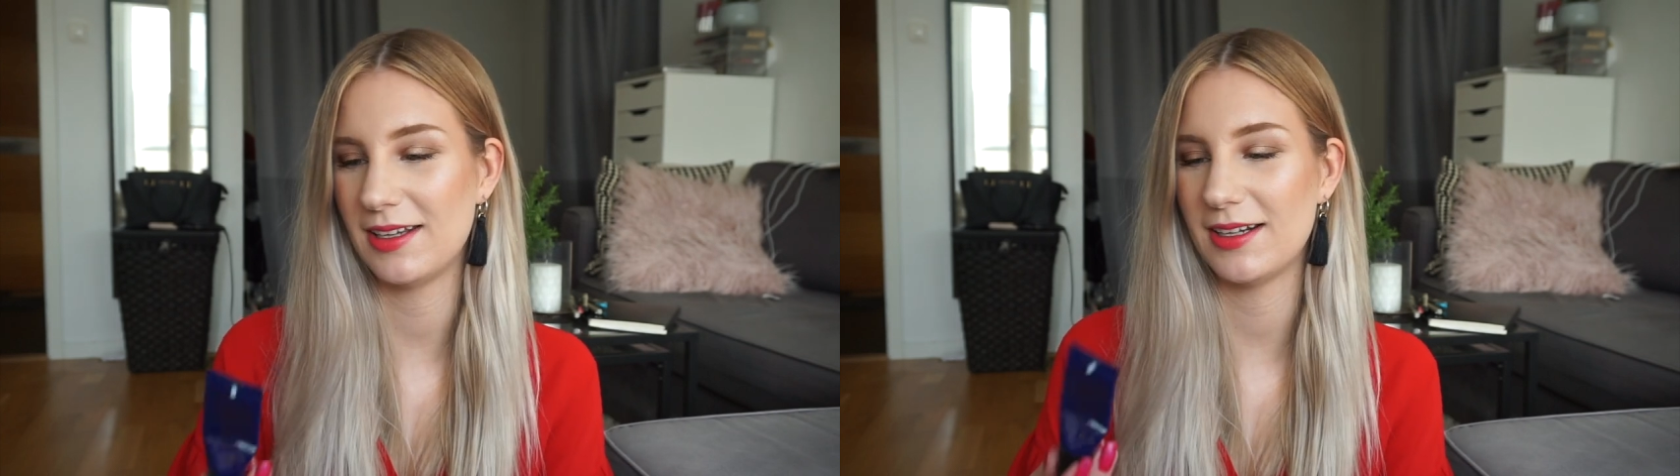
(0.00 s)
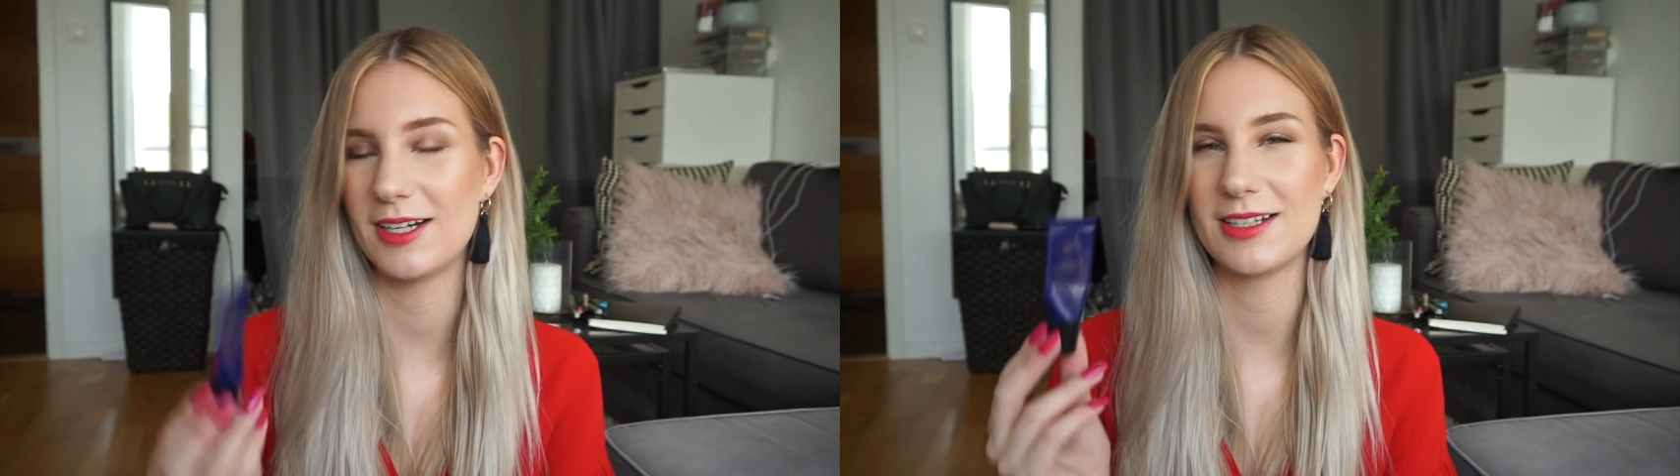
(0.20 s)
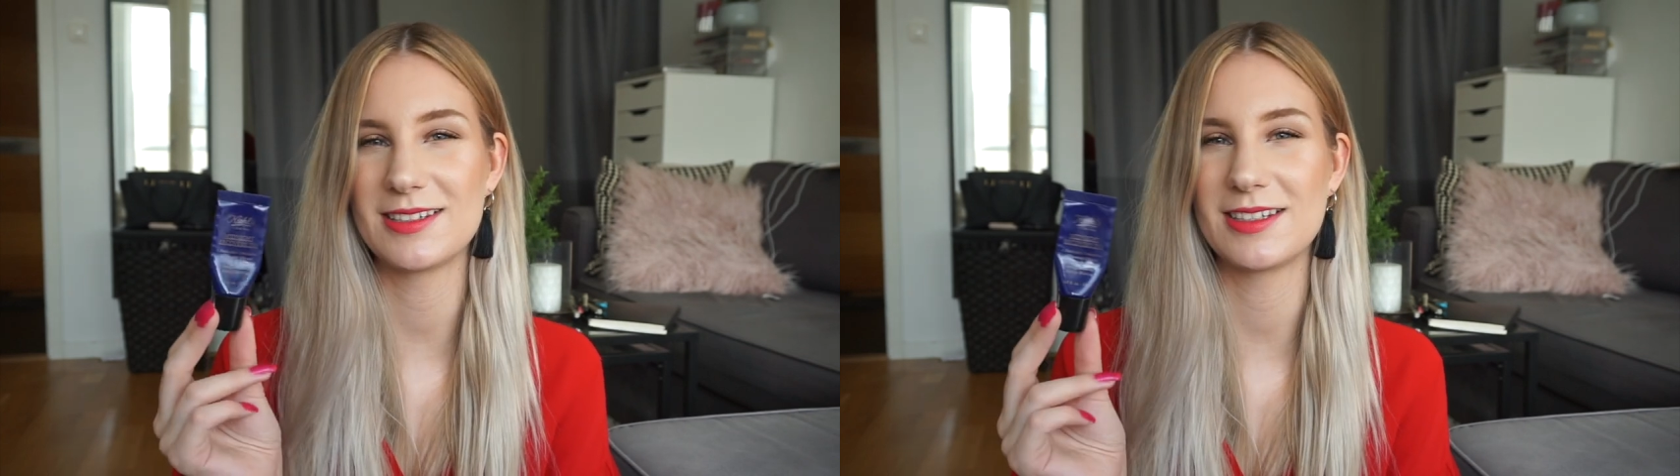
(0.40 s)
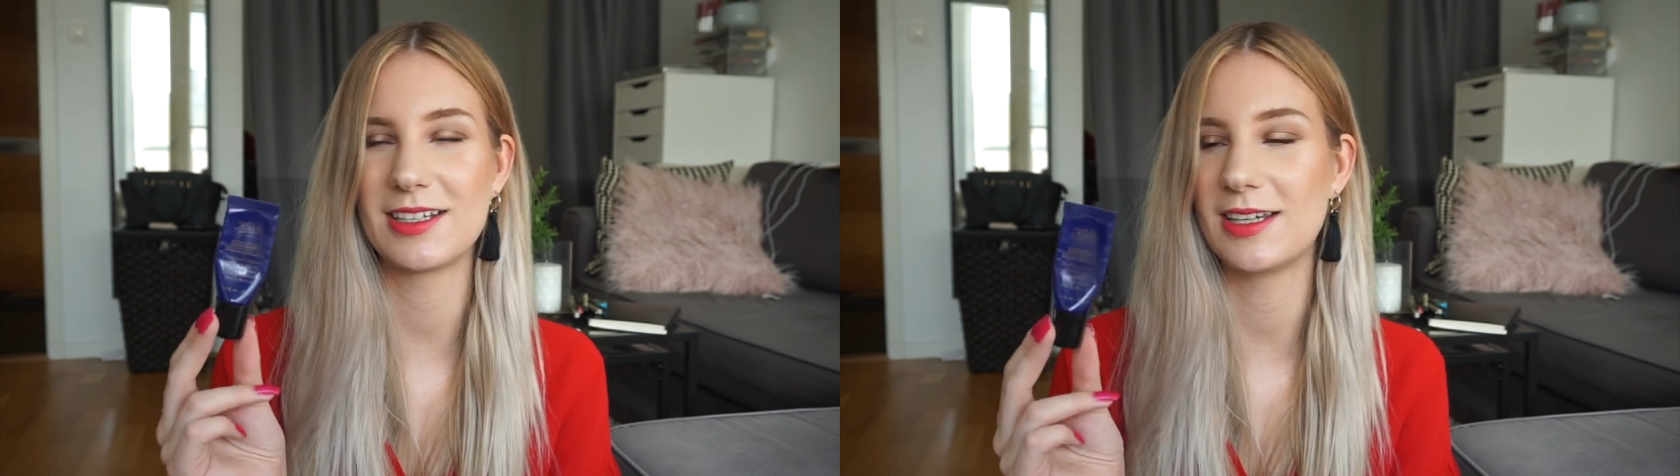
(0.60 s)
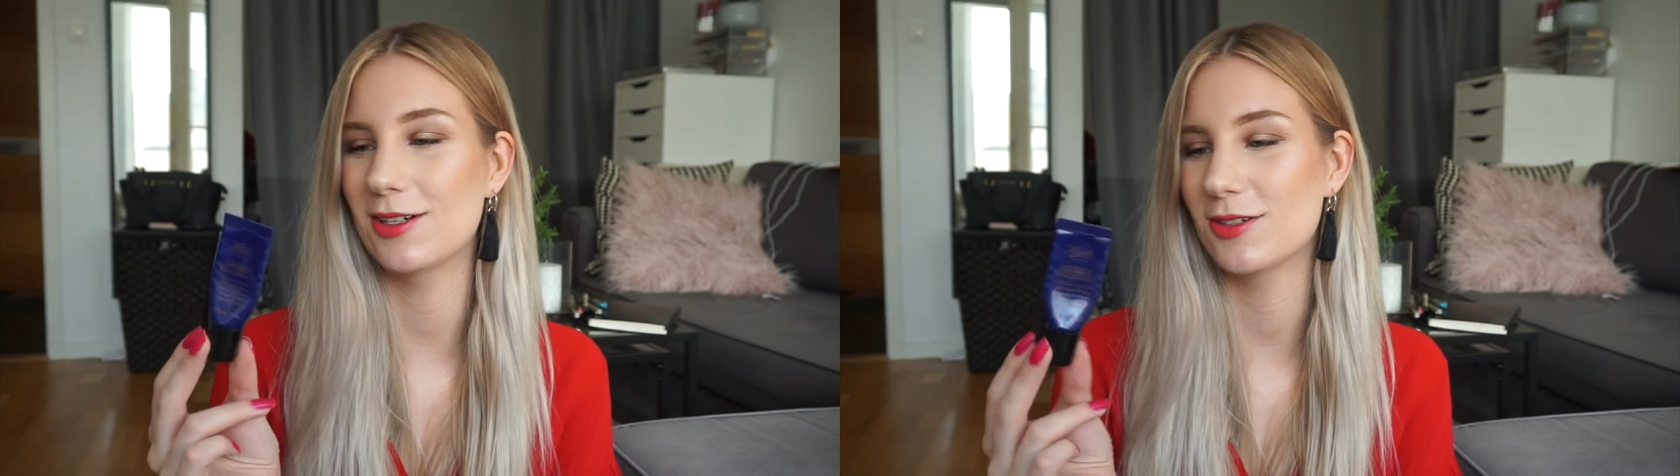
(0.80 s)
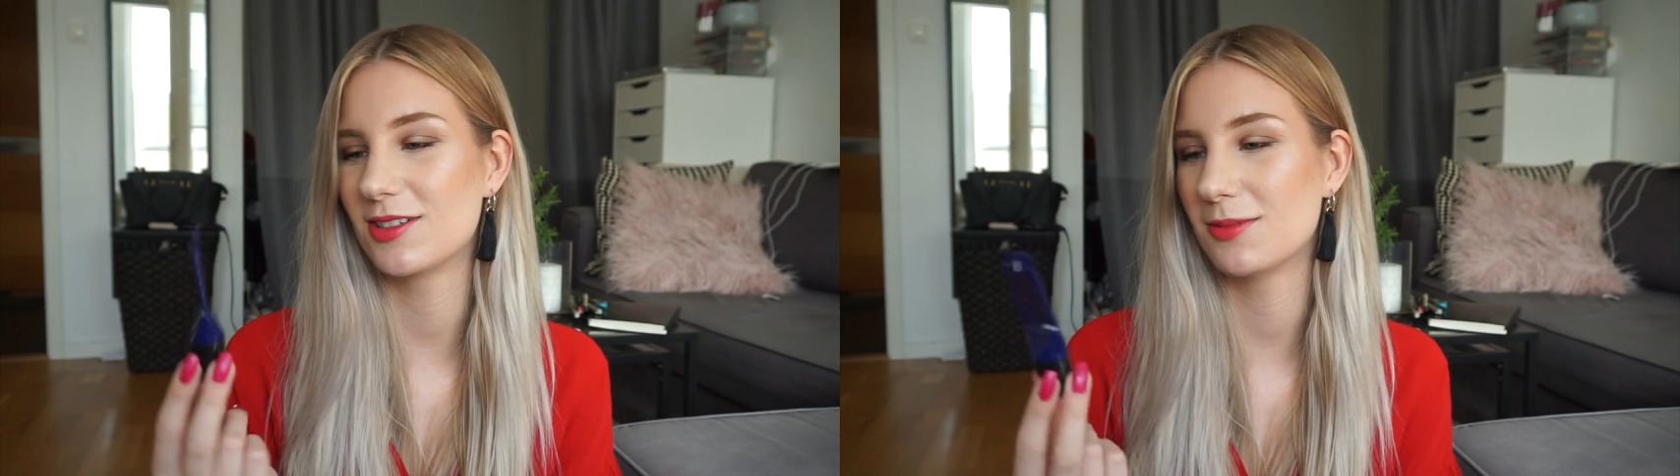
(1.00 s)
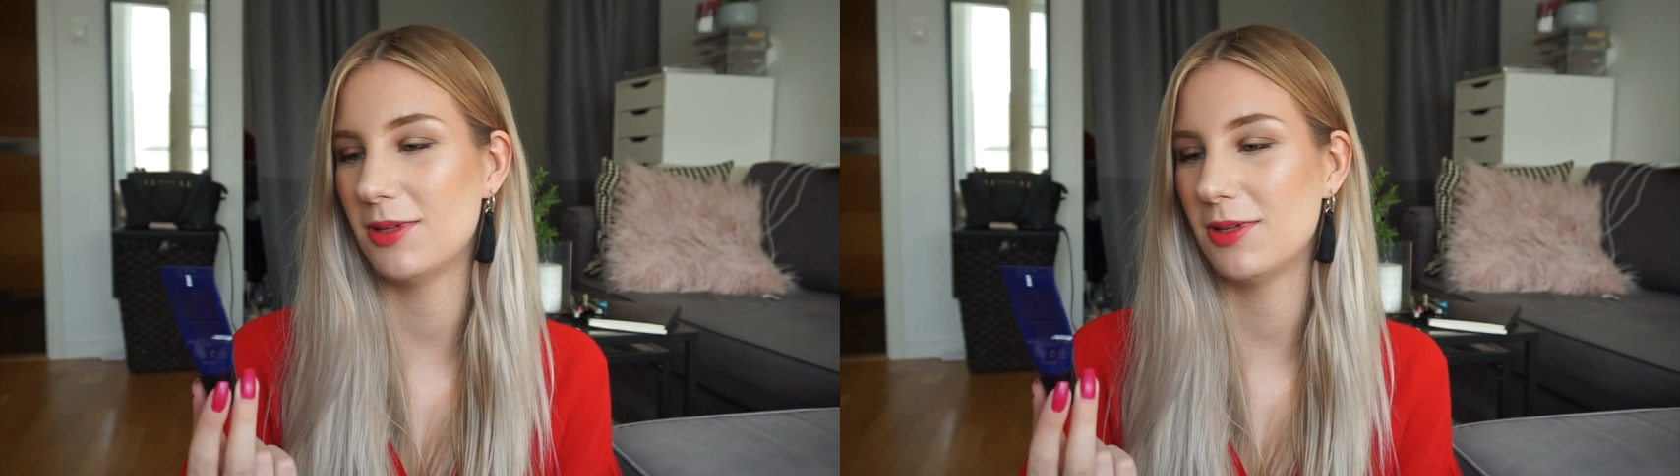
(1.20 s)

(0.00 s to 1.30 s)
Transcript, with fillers: and that is the Kiehl's